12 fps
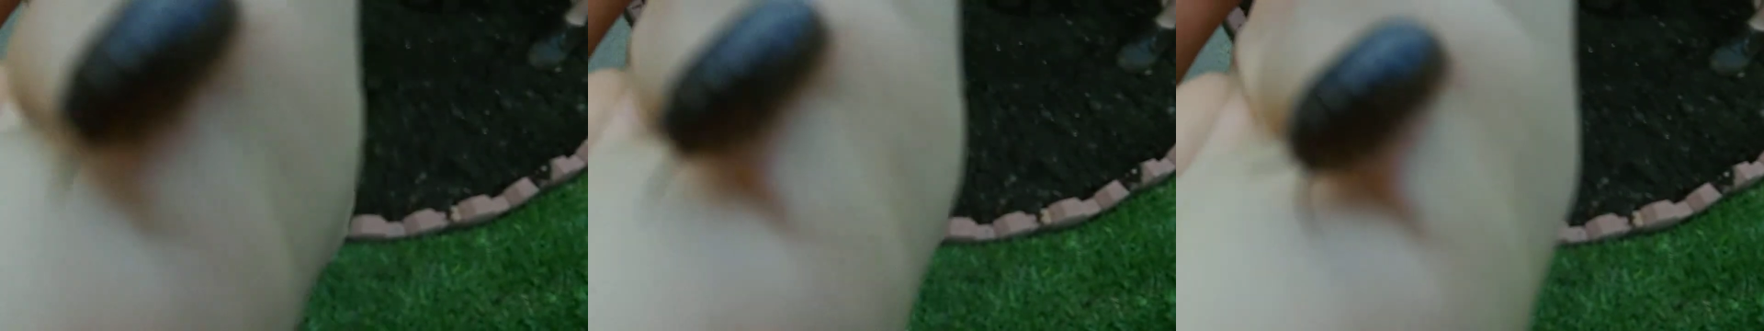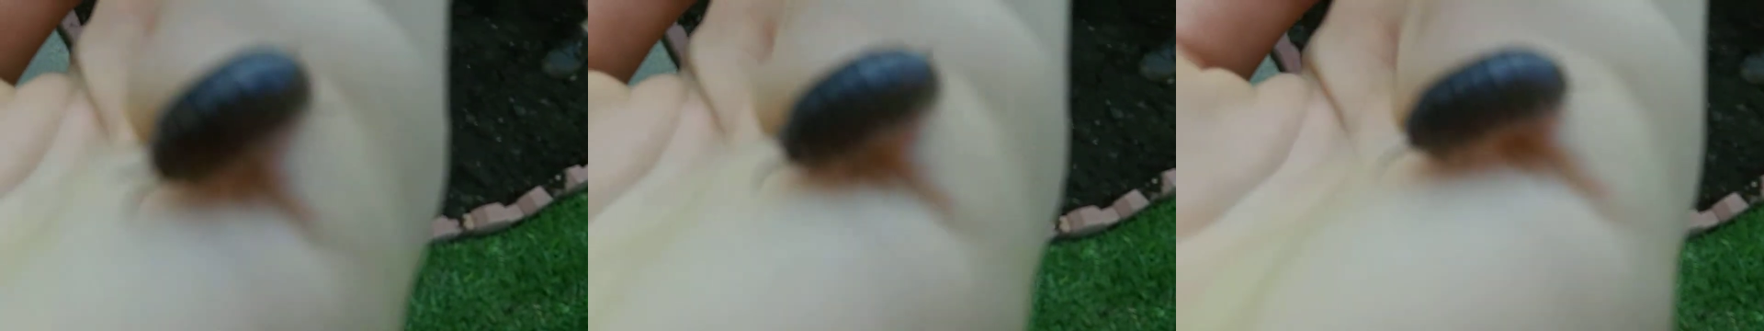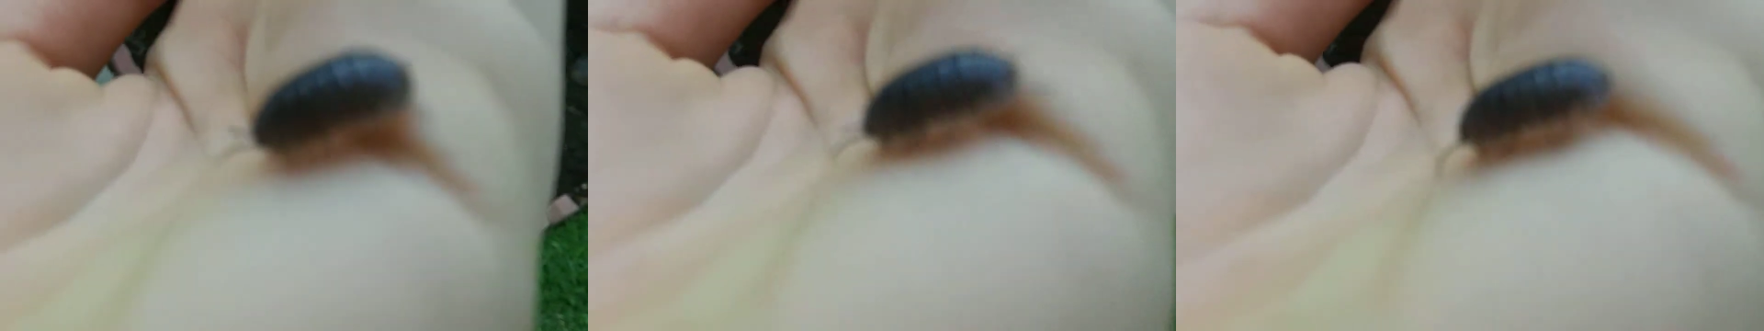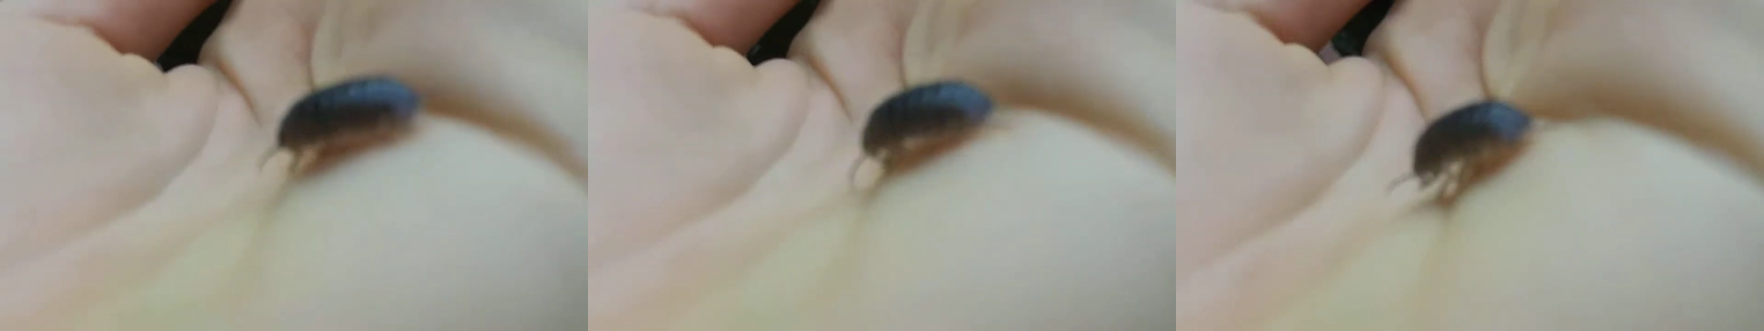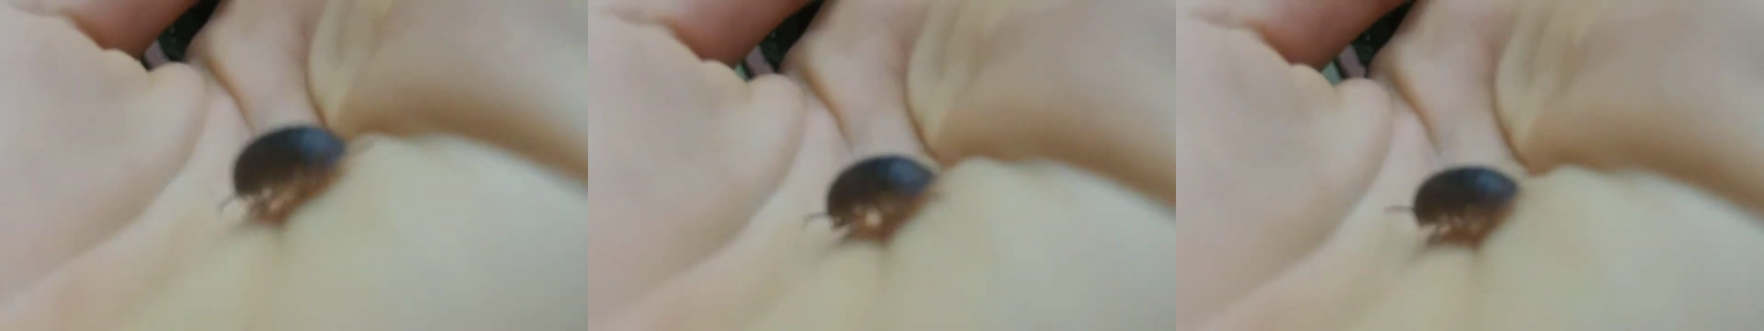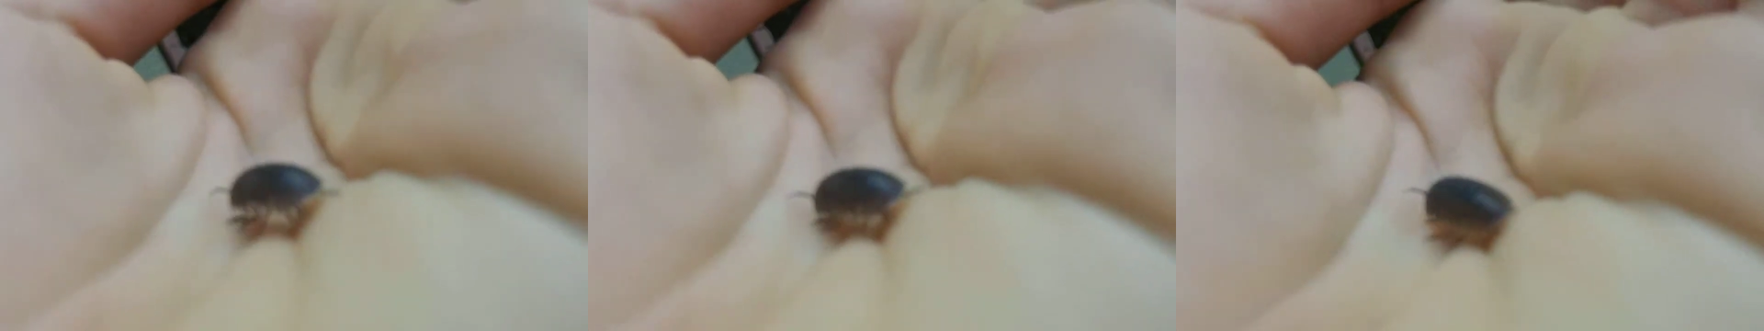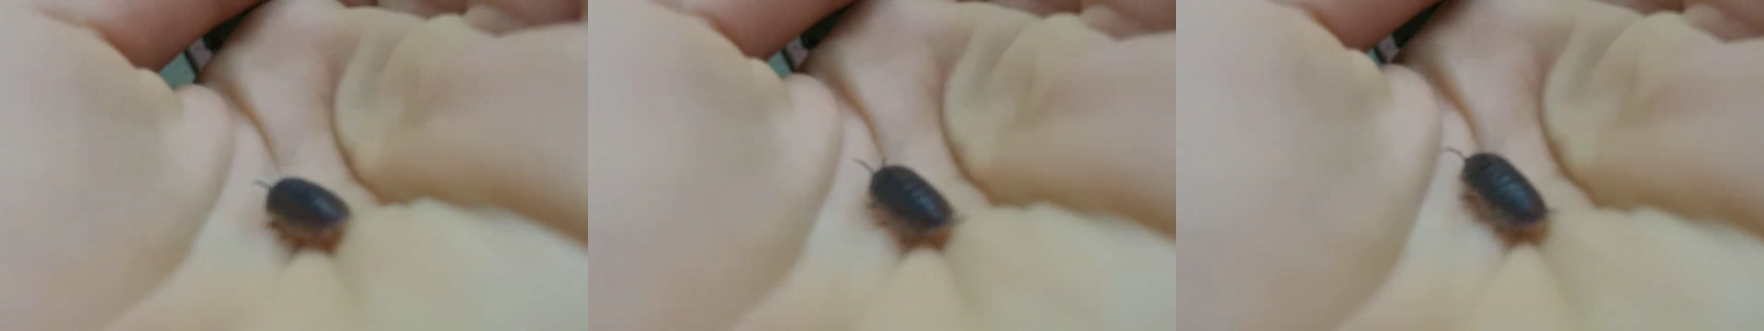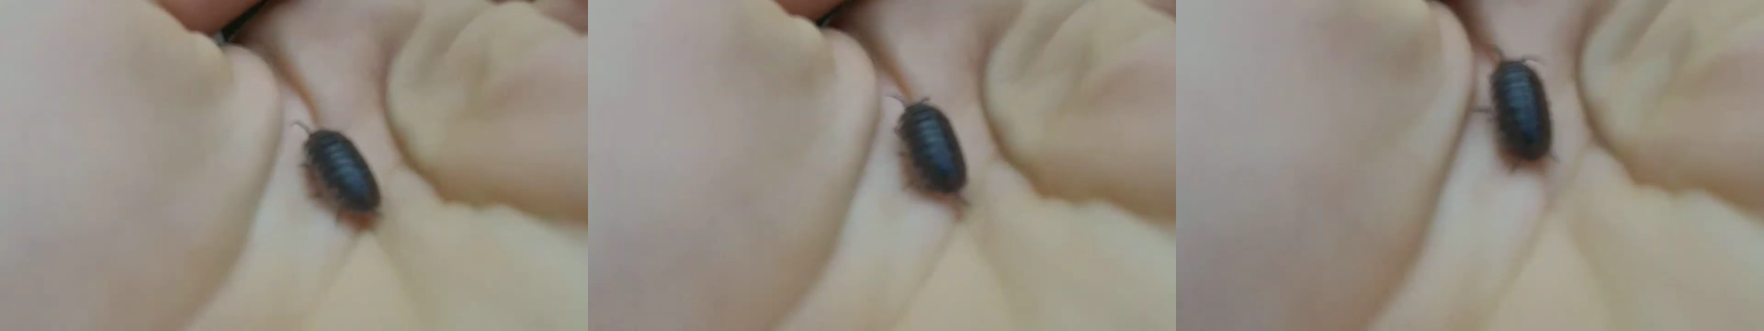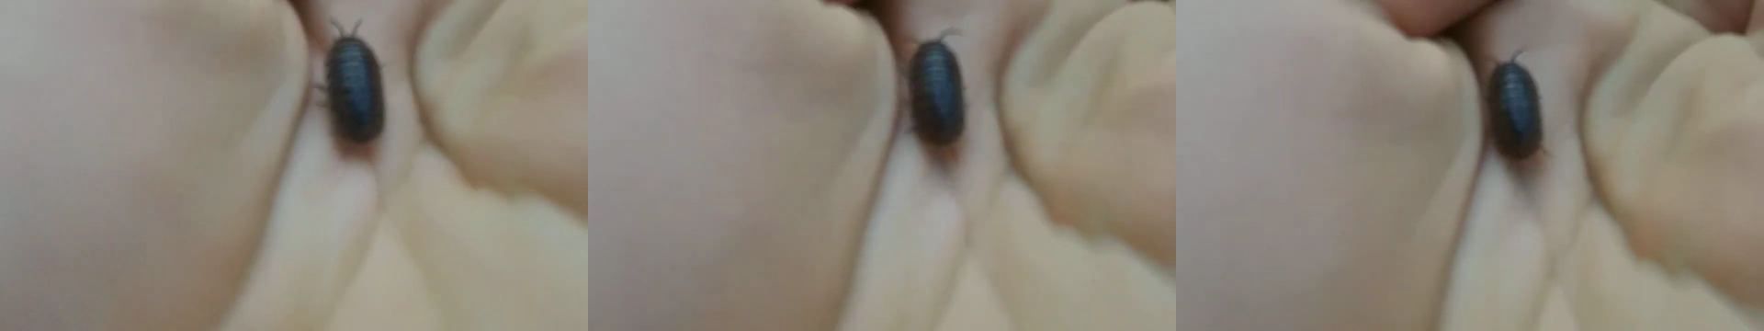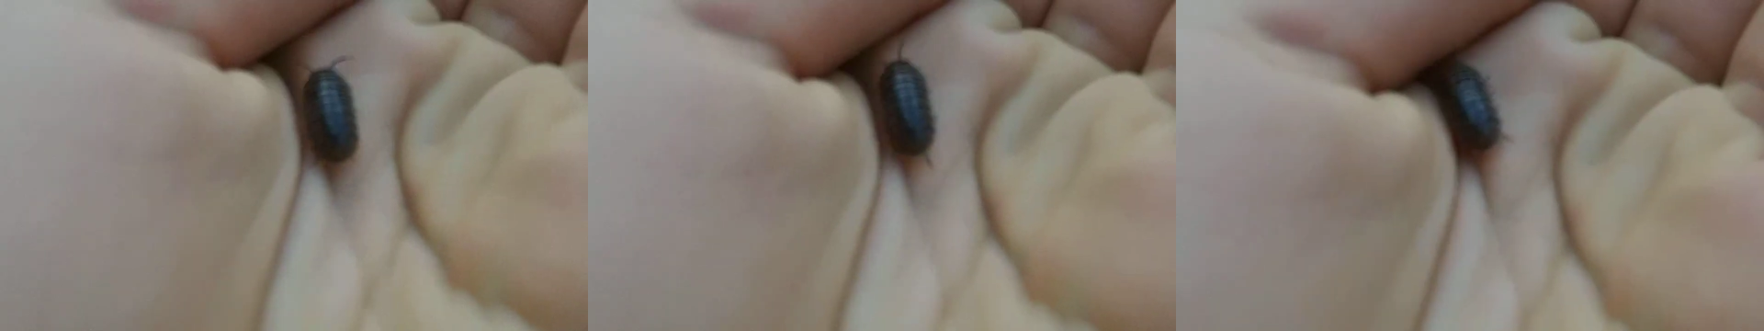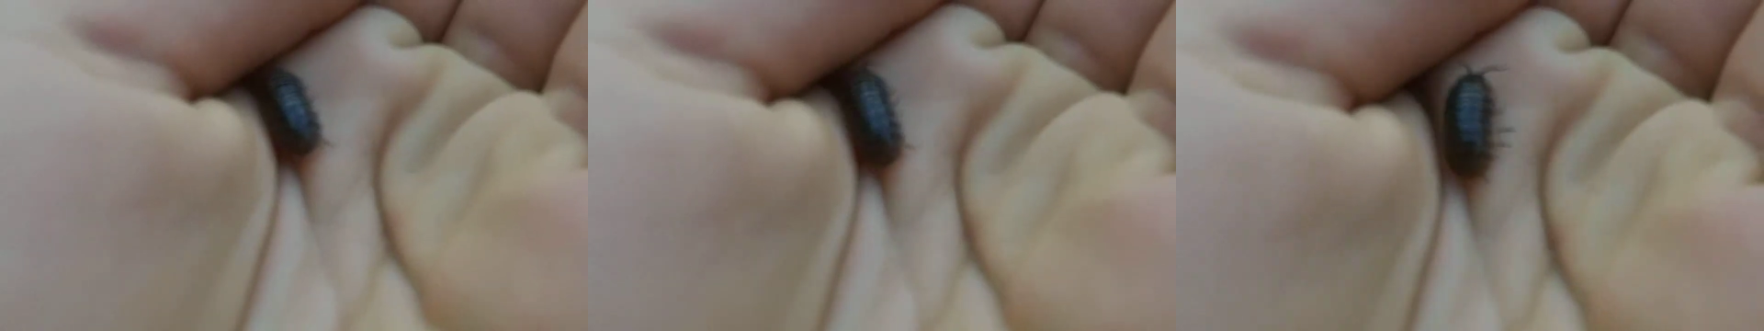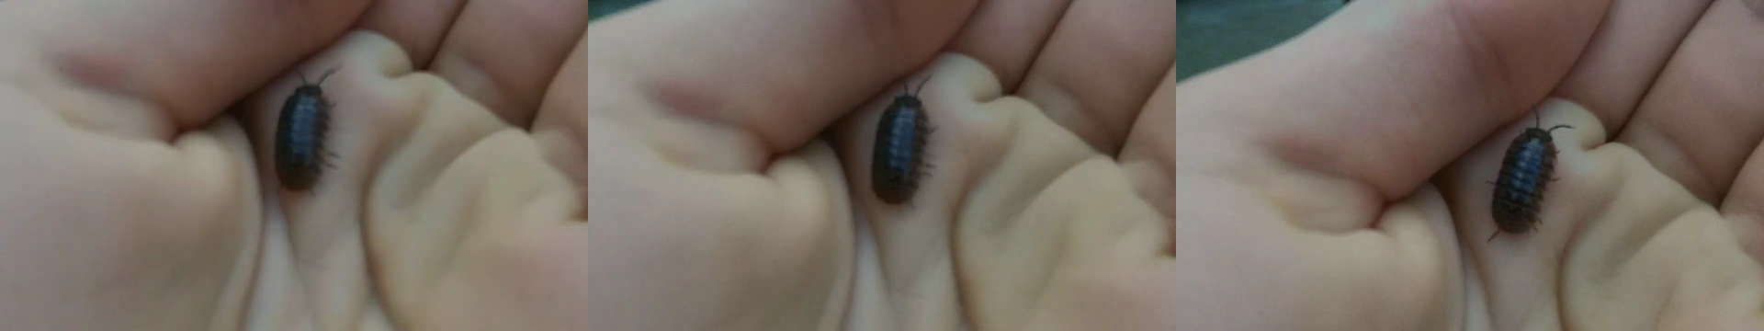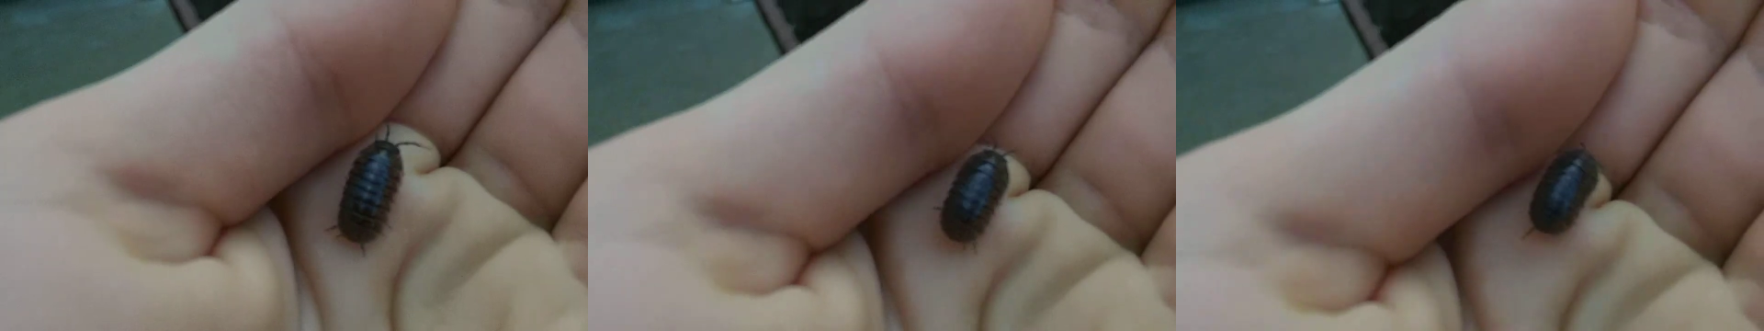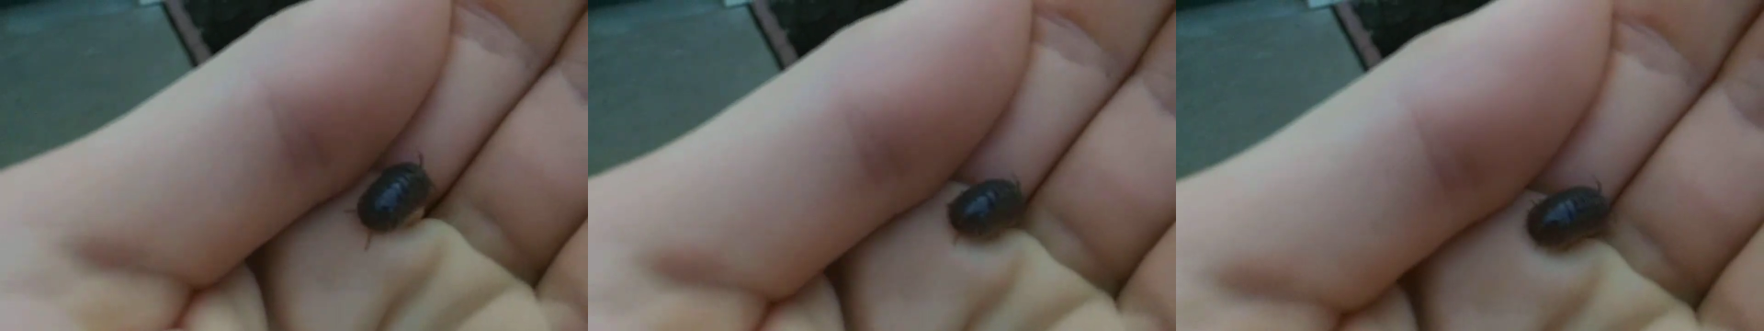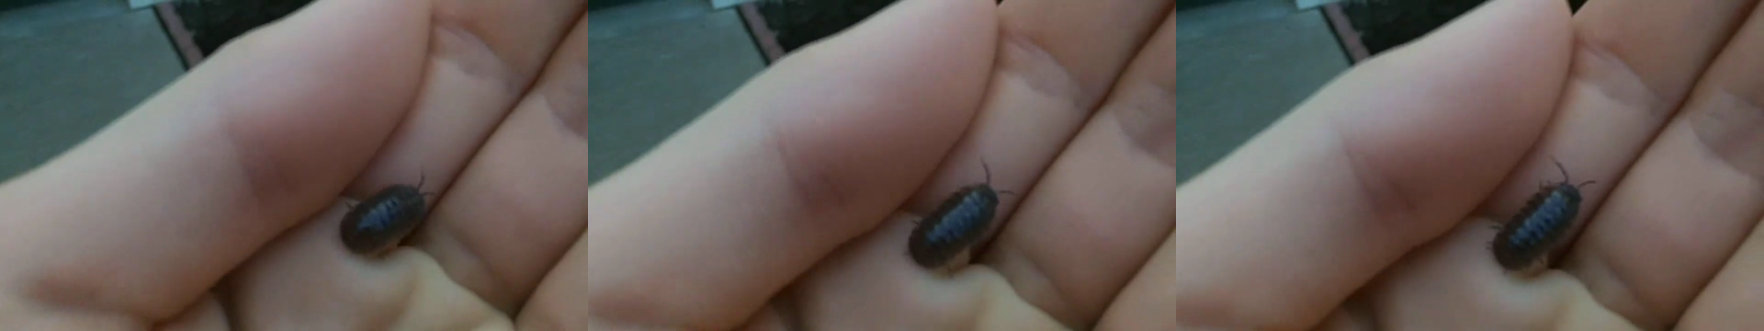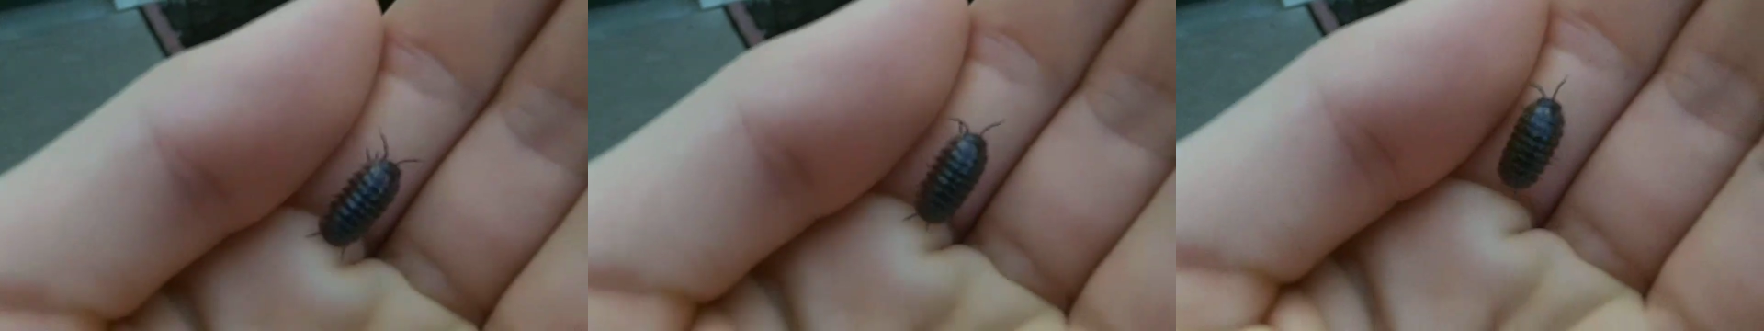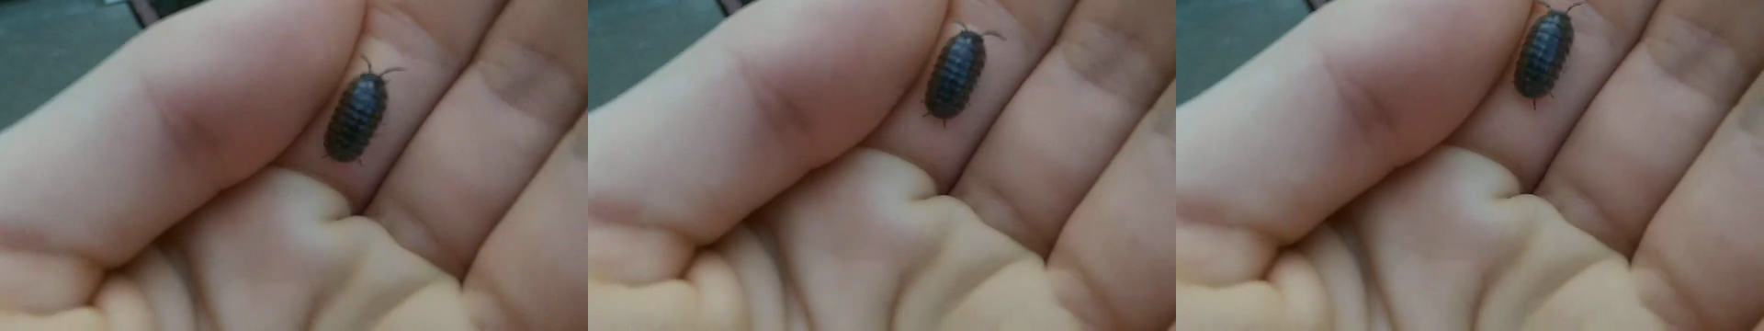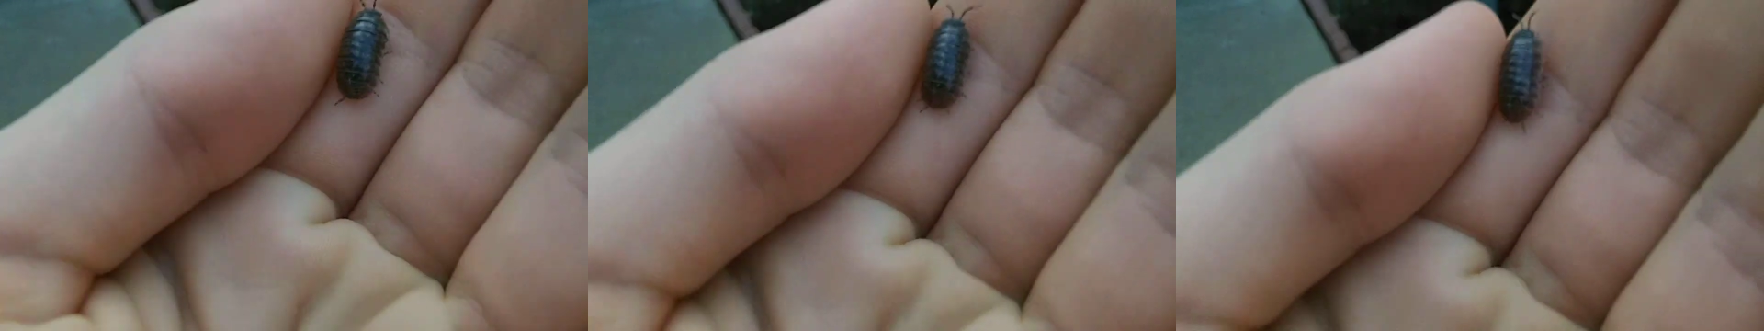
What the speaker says: (no speaker visible)